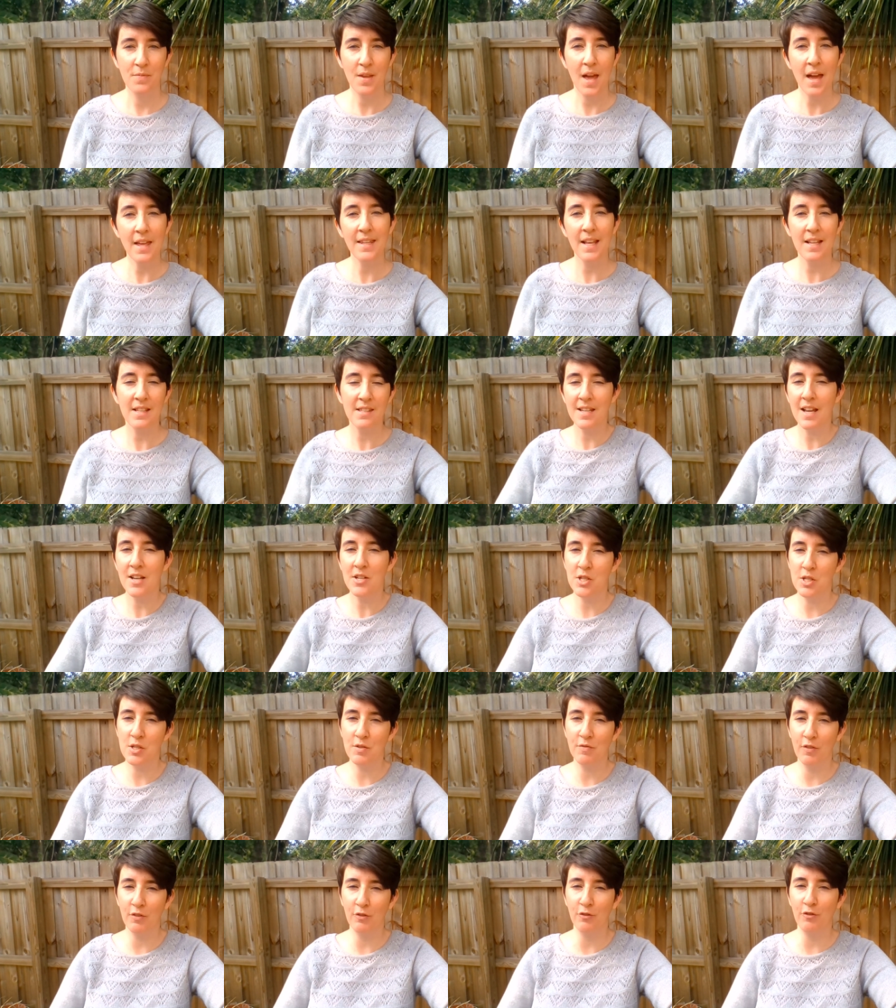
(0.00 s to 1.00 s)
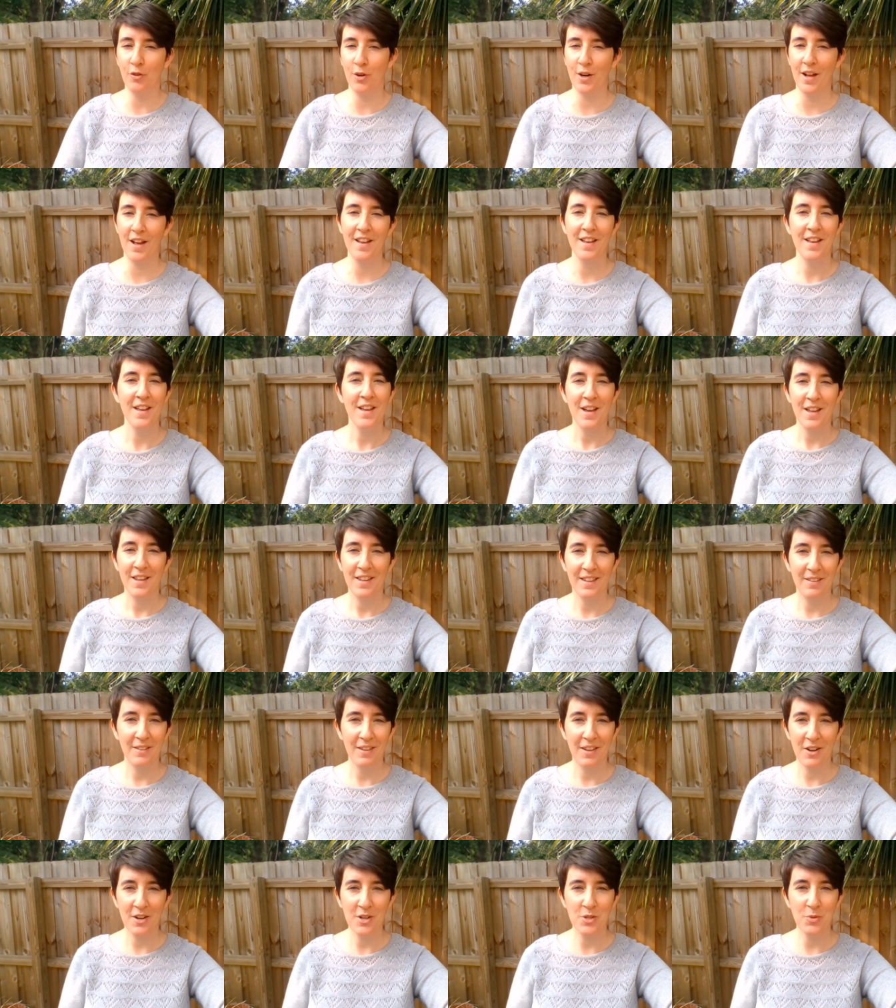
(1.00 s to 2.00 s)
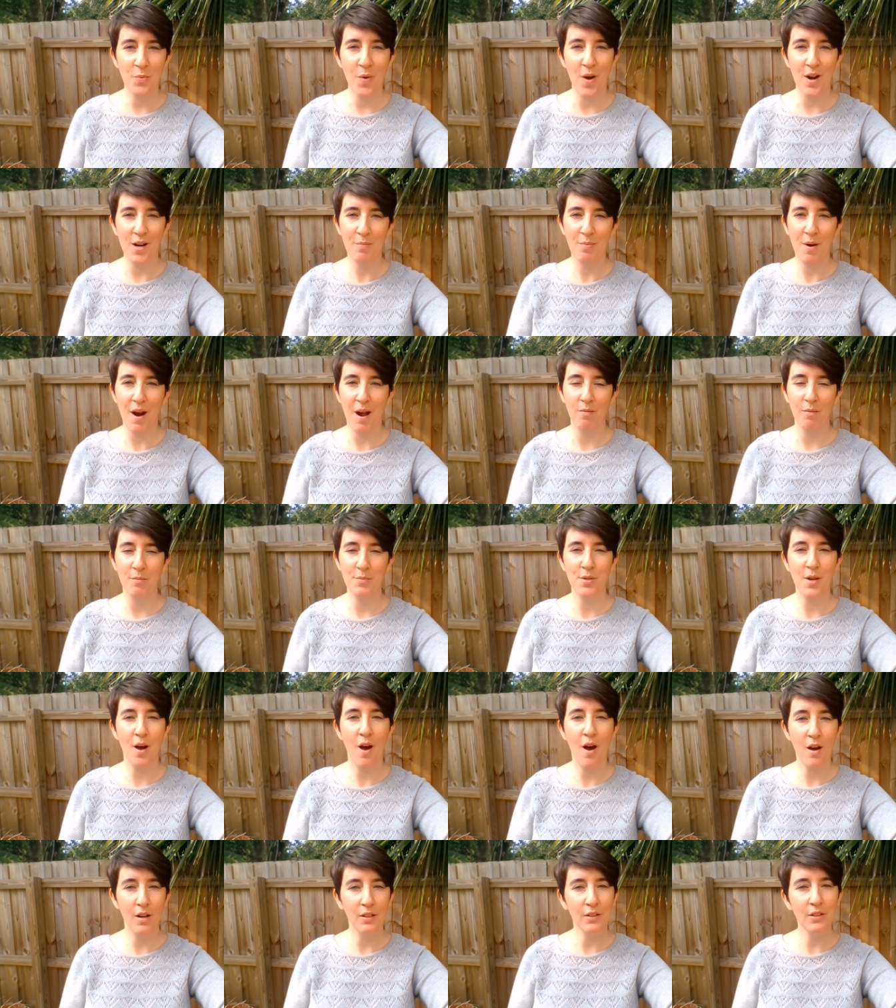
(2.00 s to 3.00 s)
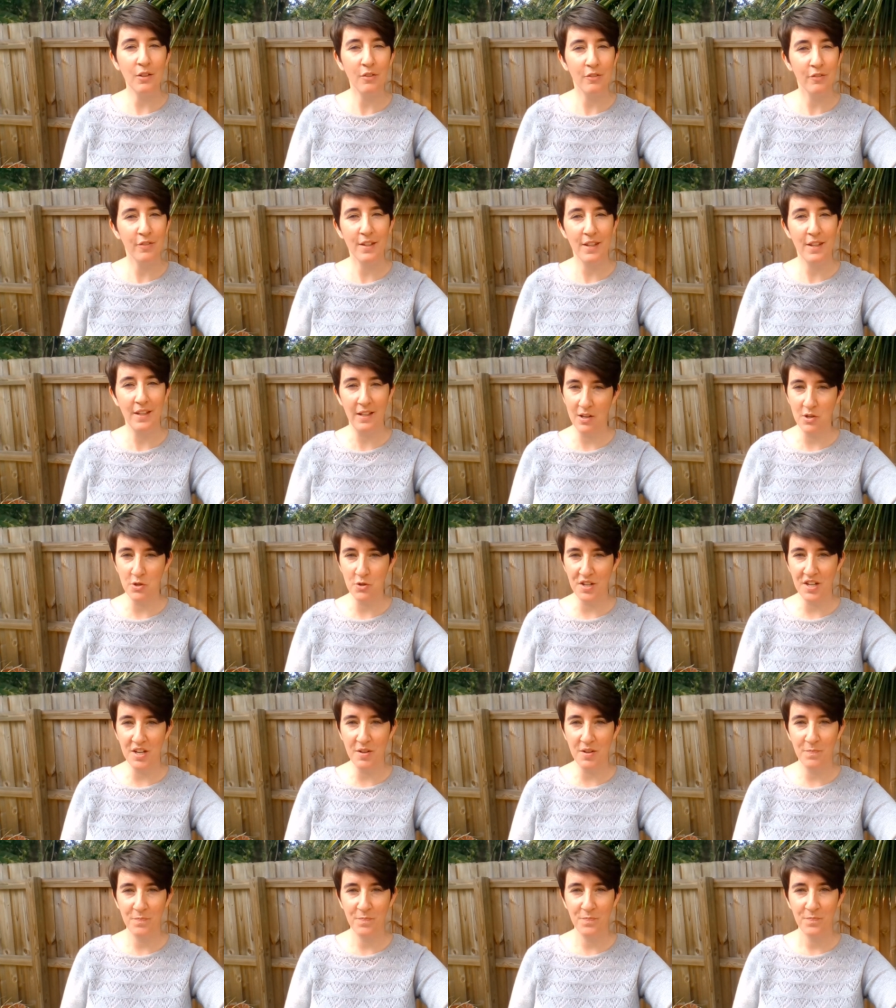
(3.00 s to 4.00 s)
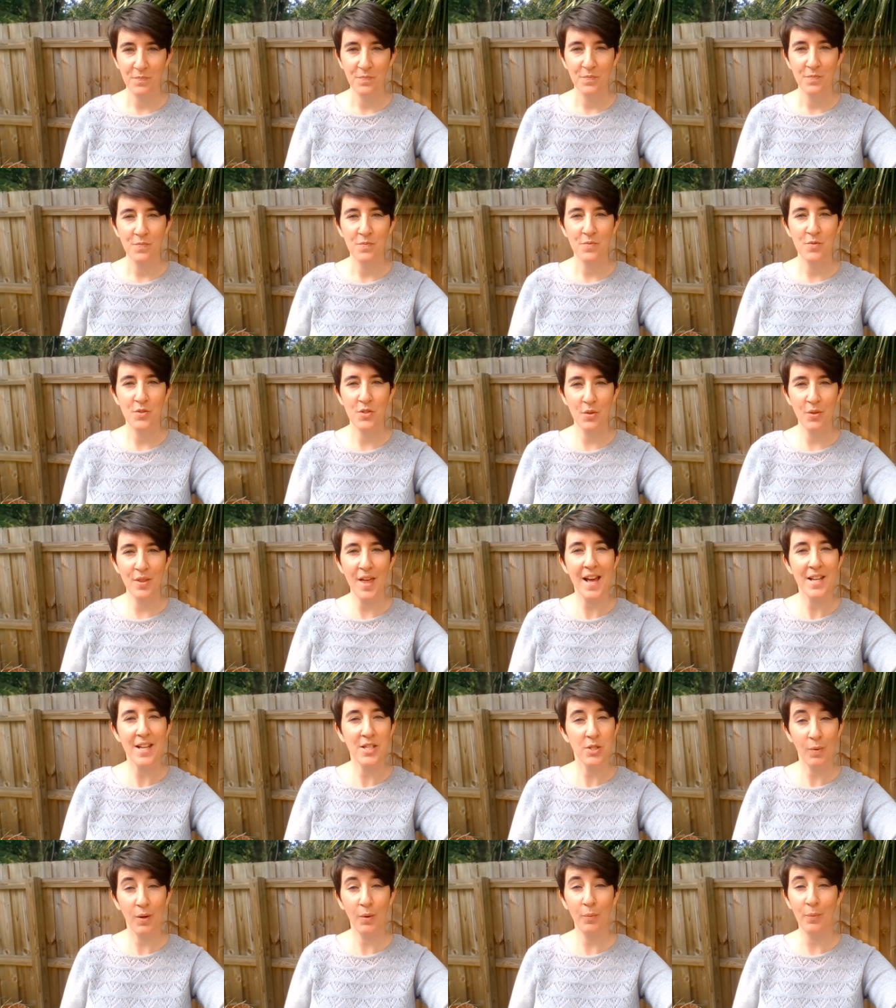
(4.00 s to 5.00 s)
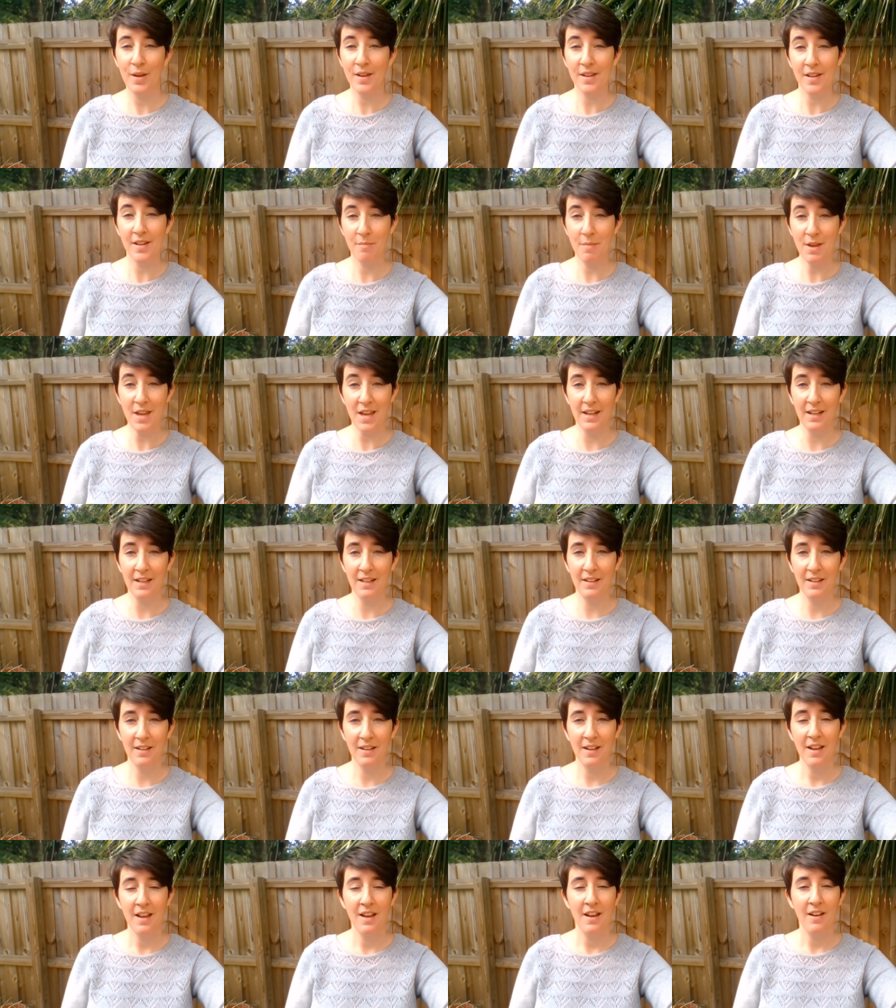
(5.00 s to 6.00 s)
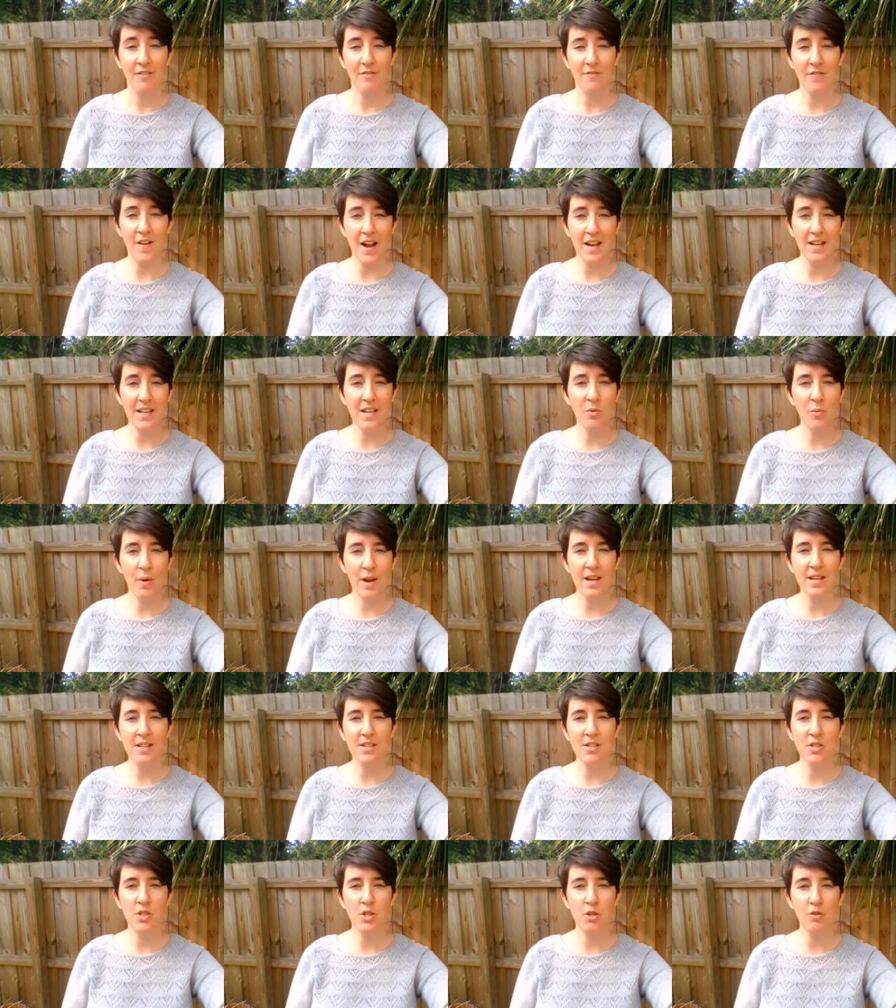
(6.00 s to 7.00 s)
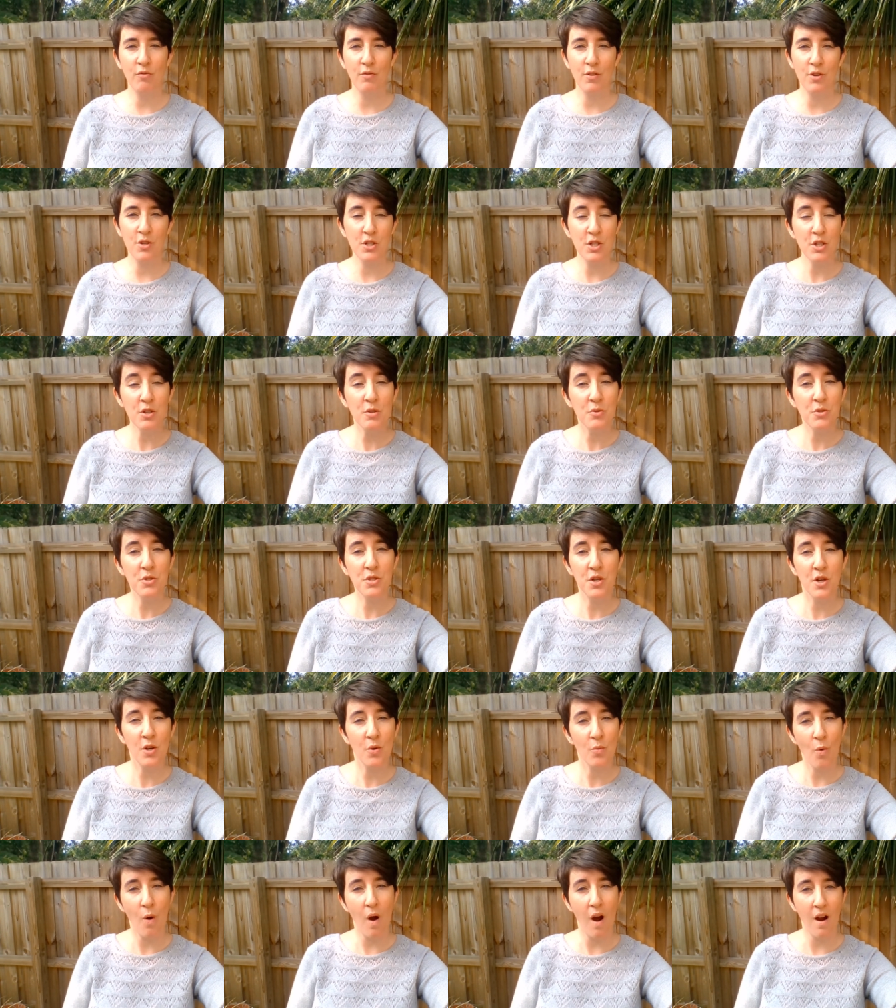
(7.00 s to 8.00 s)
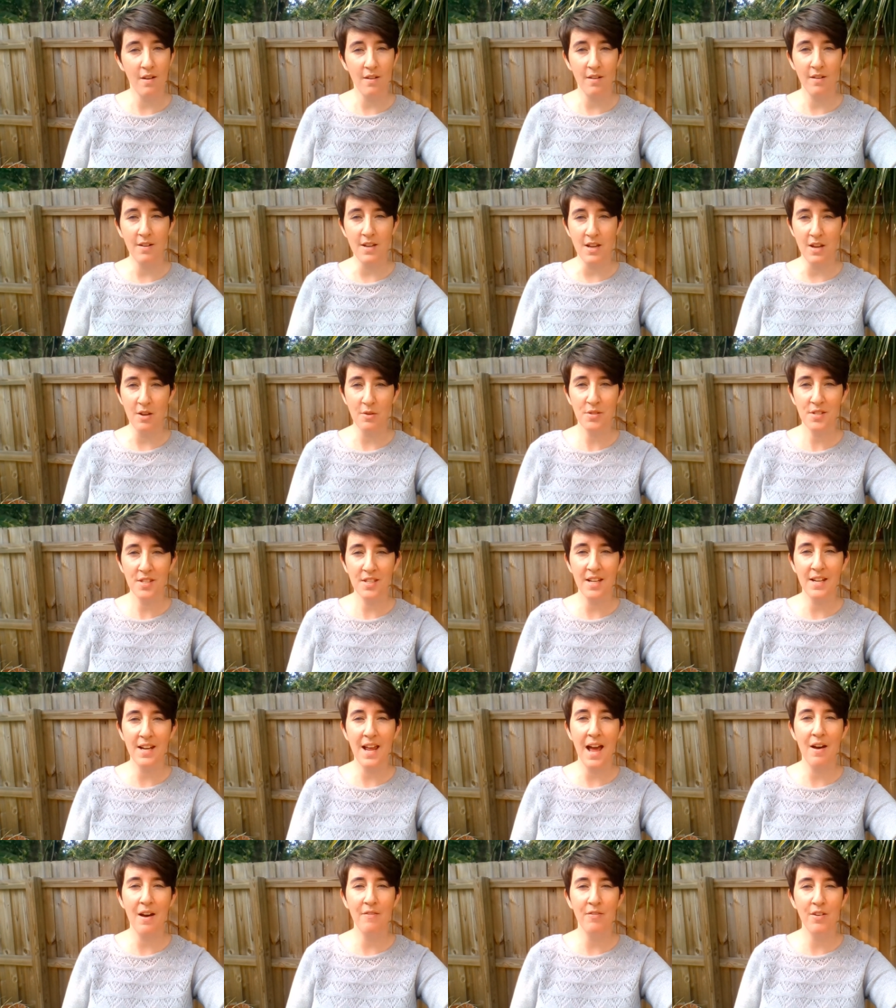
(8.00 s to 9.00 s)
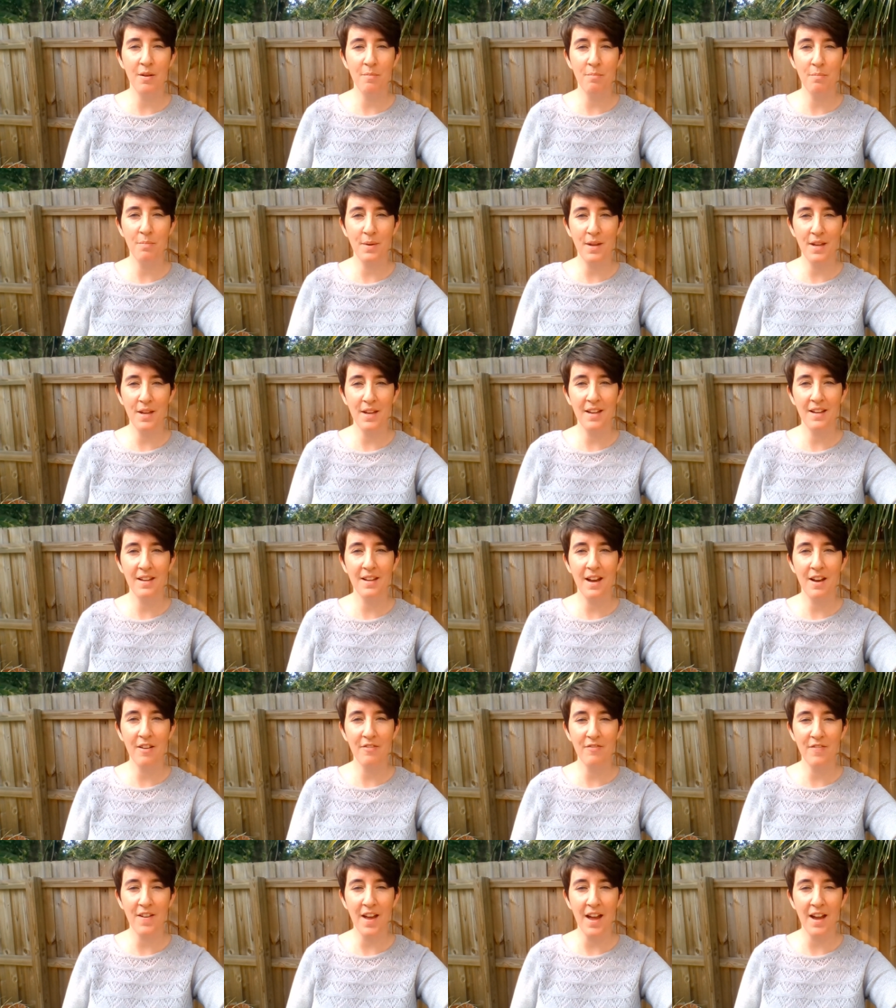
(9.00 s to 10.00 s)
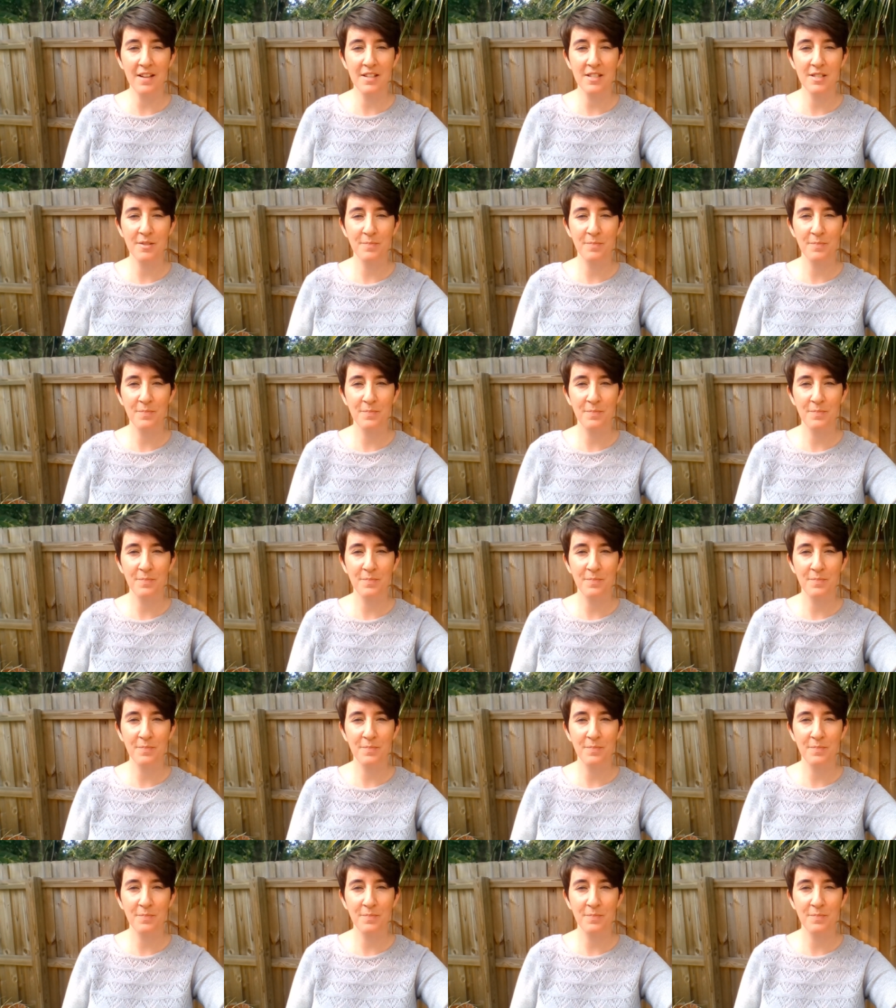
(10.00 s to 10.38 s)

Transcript: And that's not just for Florida. There's water problems all over the country. So that's where we come in. Finding ways to reduce your water use can have a big effect.